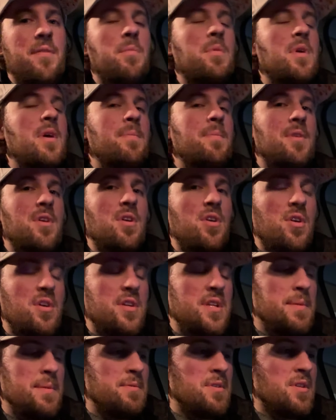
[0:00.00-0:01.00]
I'm keeping it
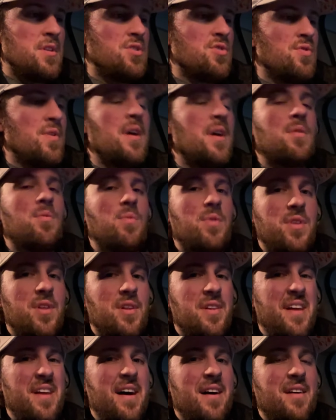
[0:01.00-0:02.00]
hooked up to the truck with a
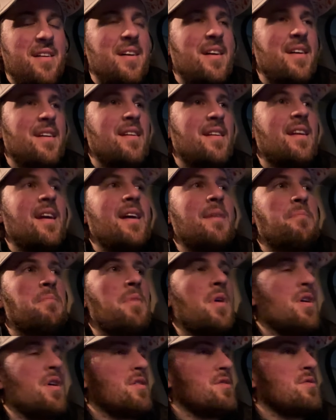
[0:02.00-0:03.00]
lock on it and
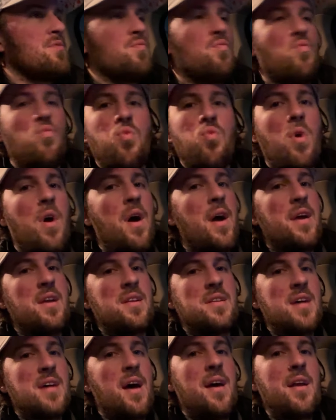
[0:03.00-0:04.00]
parked
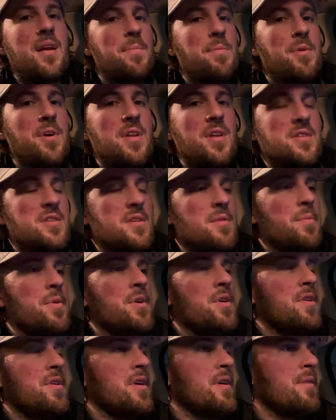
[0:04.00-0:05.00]
right tight up against the
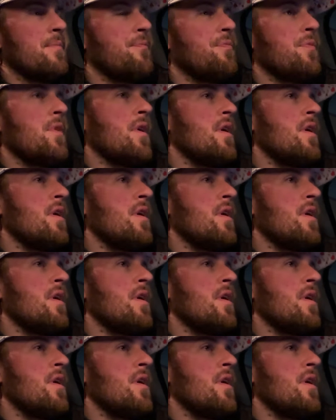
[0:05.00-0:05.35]
building.